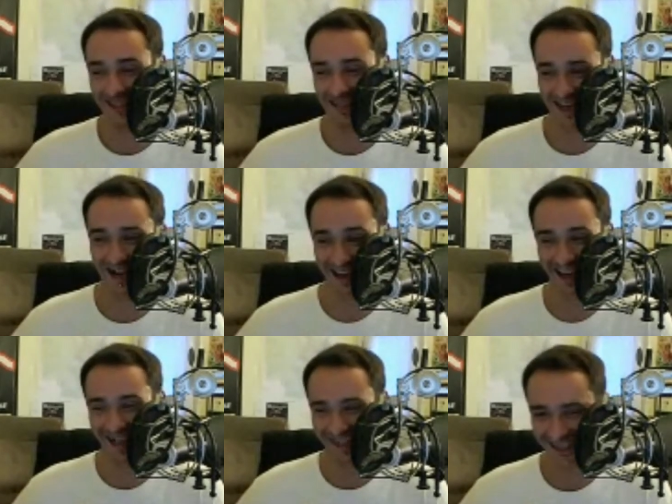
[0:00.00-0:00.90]

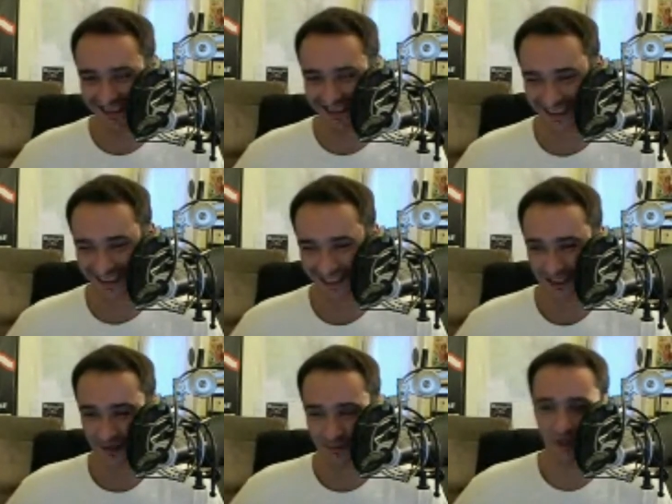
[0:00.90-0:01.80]
Yeah,
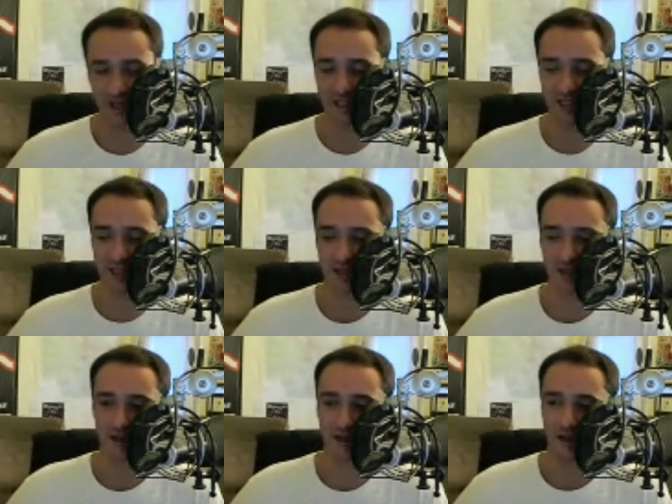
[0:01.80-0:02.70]
but
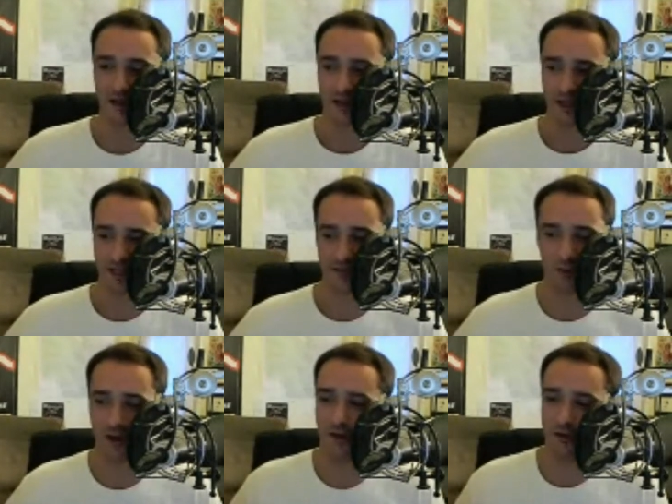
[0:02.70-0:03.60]
it's
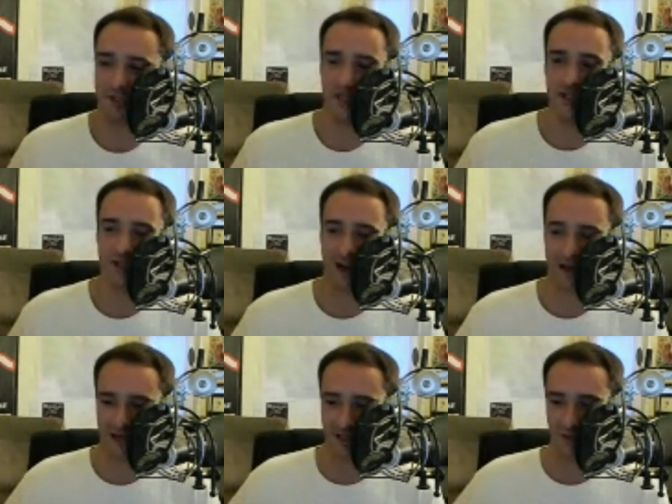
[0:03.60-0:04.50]
one of those things,
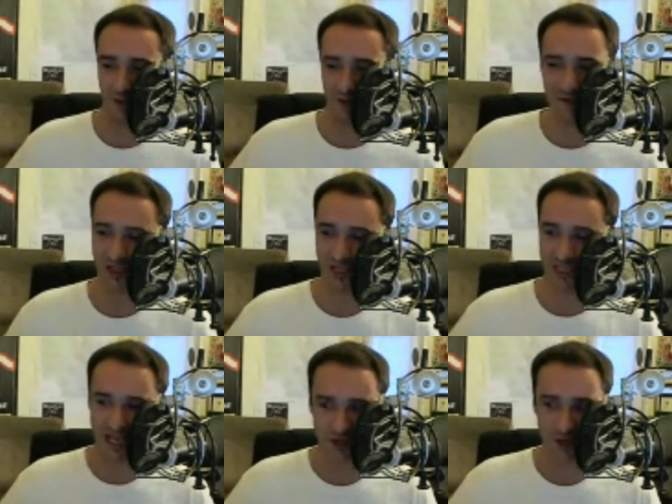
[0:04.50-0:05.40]
right? It's one of those just
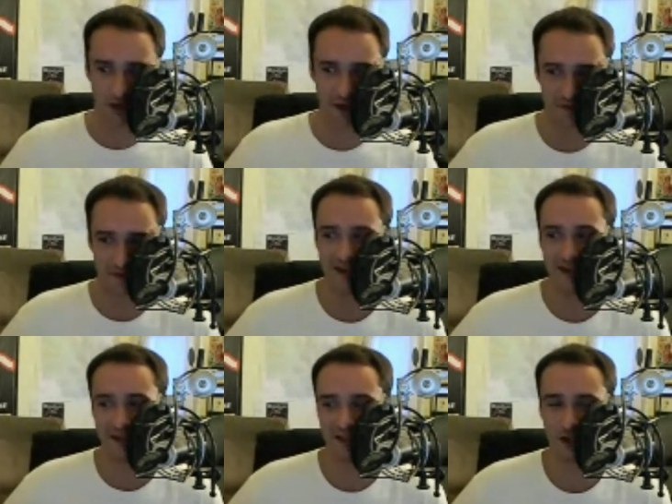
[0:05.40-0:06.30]
internet
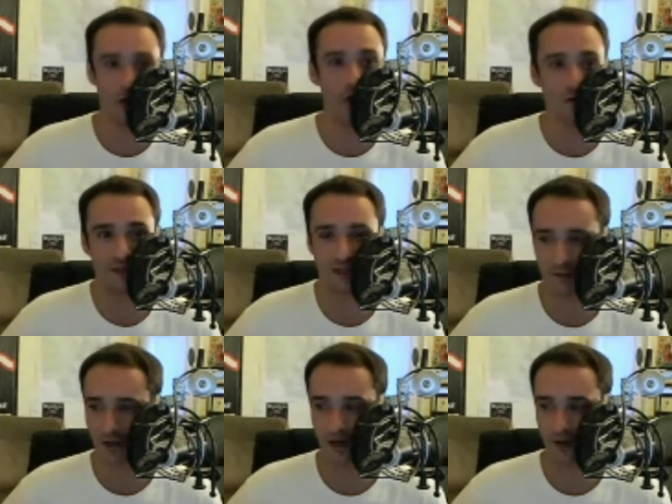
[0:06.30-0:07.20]
things. Goats.
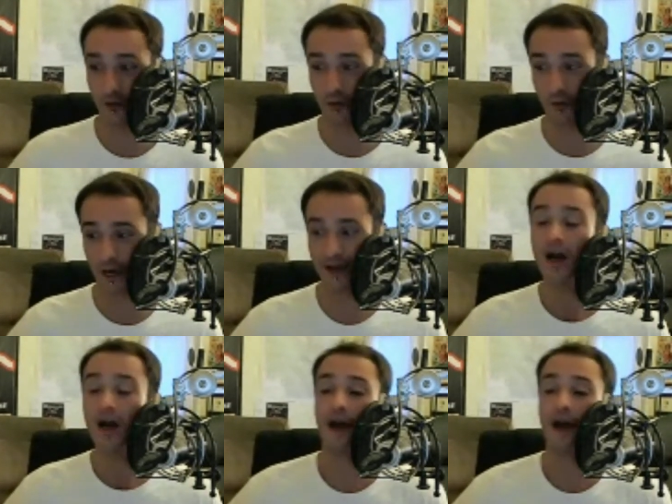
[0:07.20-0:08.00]
I don't know why.